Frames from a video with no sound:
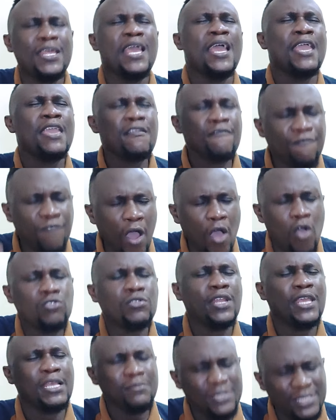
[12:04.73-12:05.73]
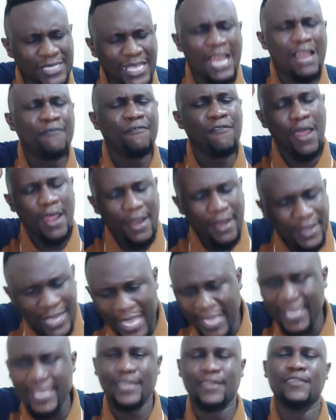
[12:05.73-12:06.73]
He found himself
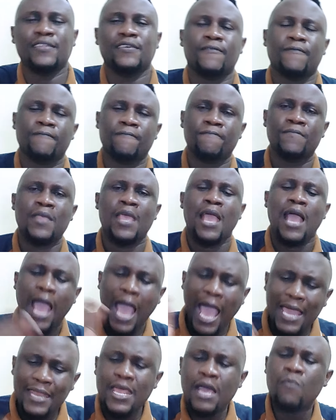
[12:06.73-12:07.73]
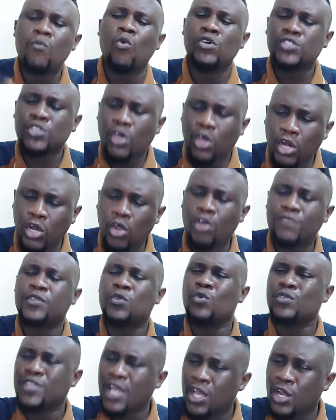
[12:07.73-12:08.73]
naked. Adam was clothed
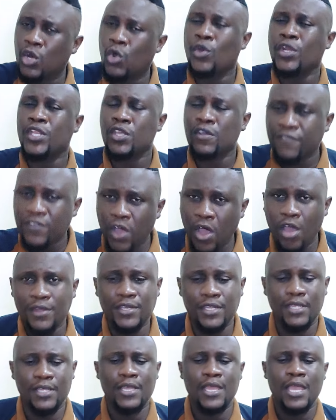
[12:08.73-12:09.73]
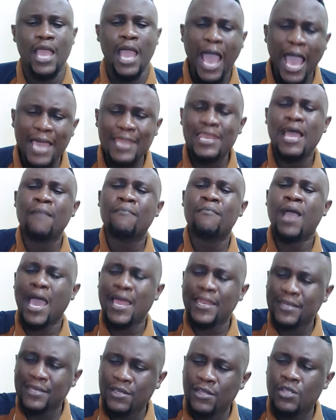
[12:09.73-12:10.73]
with the glory of God. Adam
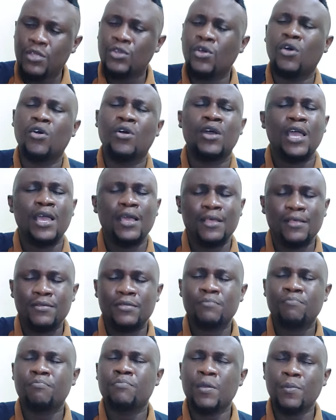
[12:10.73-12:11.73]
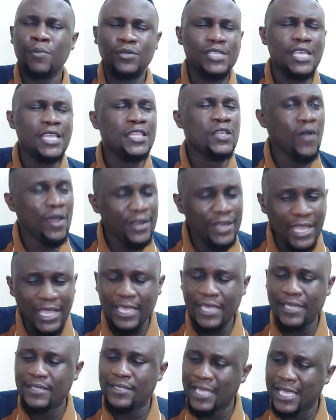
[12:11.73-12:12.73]
had, you know, people say they were
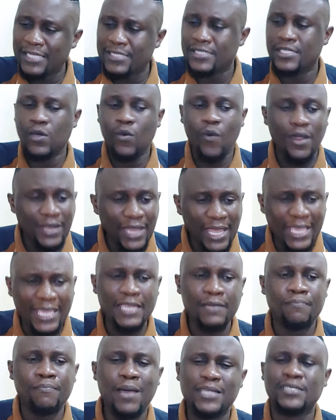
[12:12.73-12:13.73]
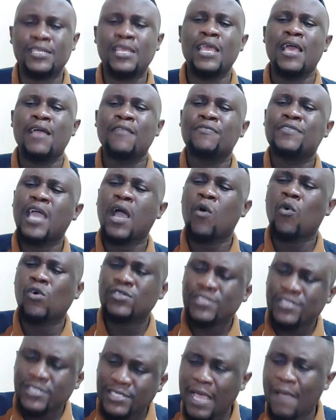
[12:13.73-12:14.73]
naked. Yes, they were naked, but there
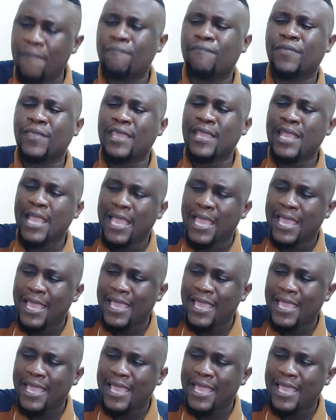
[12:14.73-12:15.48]
was something.